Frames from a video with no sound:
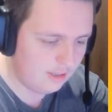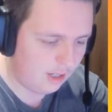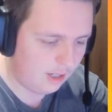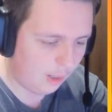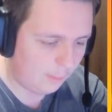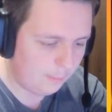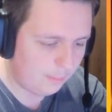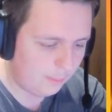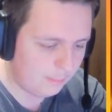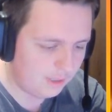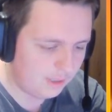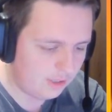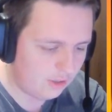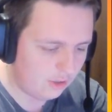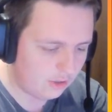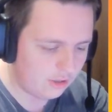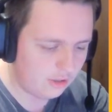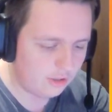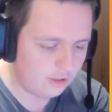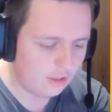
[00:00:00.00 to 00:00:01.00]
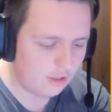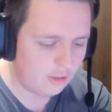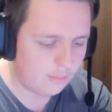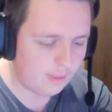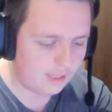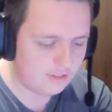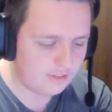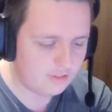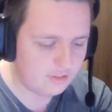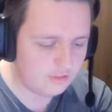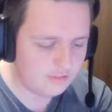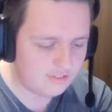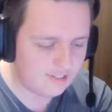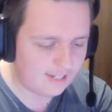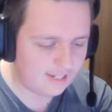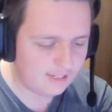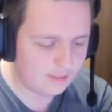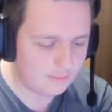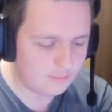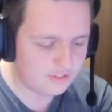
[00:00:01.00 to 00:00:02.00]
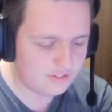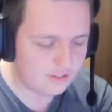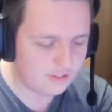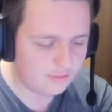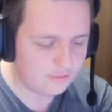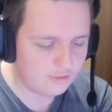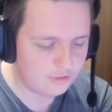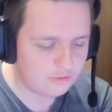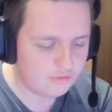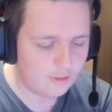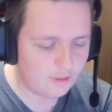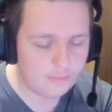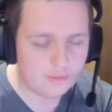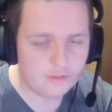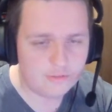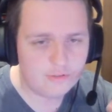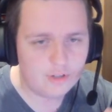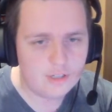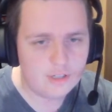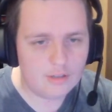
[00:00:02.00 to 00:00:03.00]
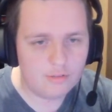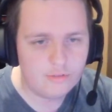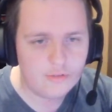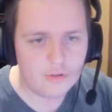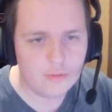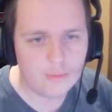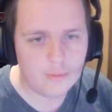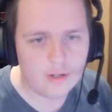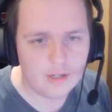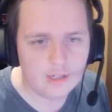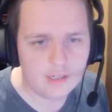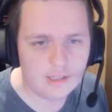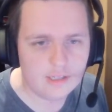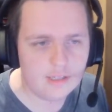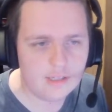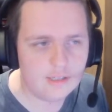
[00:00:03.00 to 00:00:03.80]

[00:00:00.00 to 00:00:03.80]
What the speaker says: probably not going to go back to tagging myself as family friendly for a while either.